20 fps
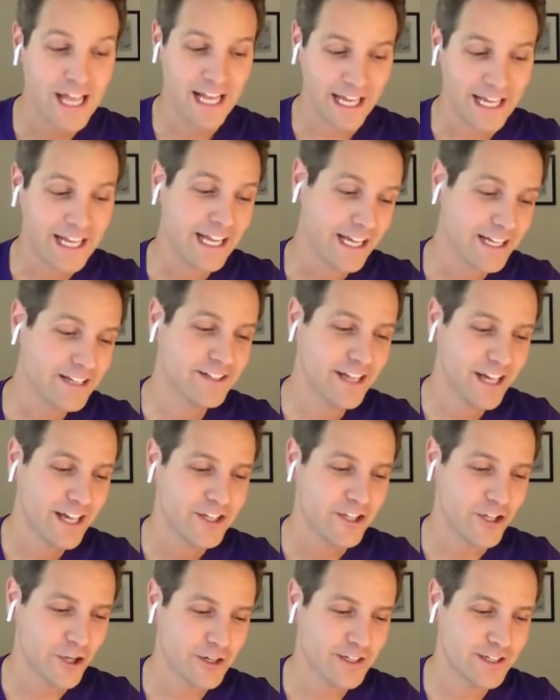And
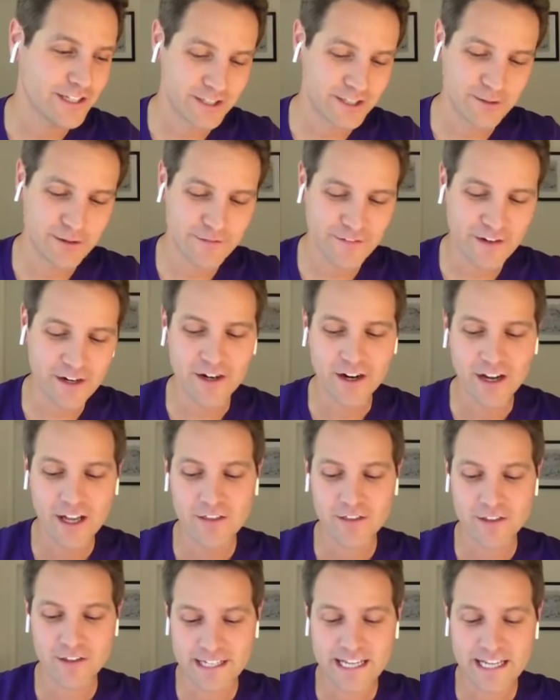to be fair,
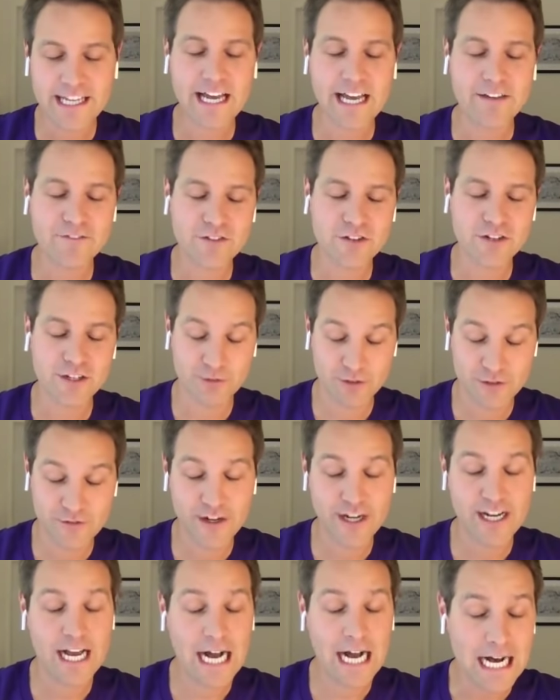the day after it was
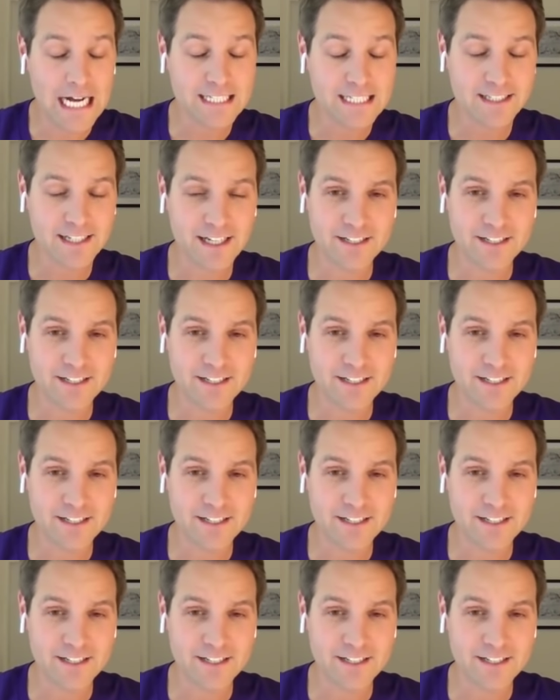very hot.